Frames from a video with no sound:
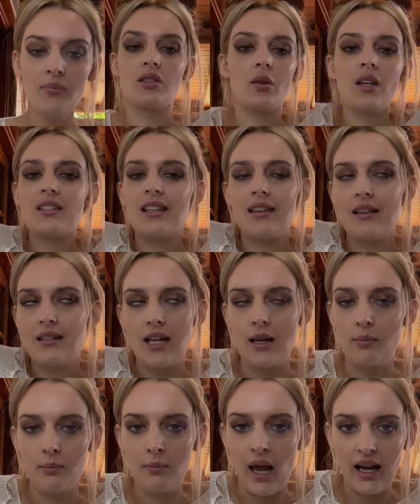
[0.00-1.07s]
So let's say they
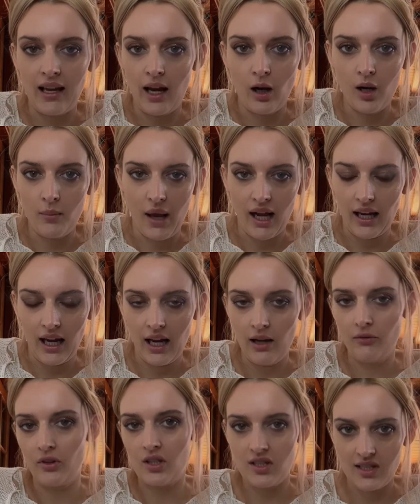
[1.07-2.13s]
take Medicare and Medicaid
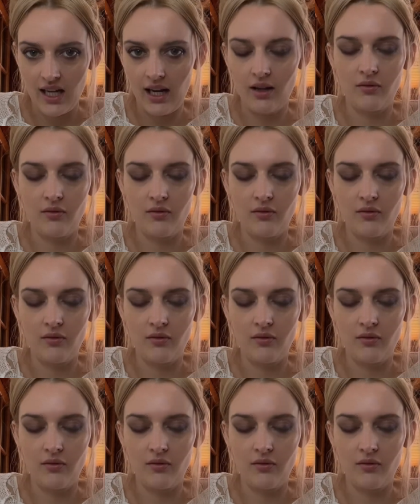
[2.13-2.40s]
for the sake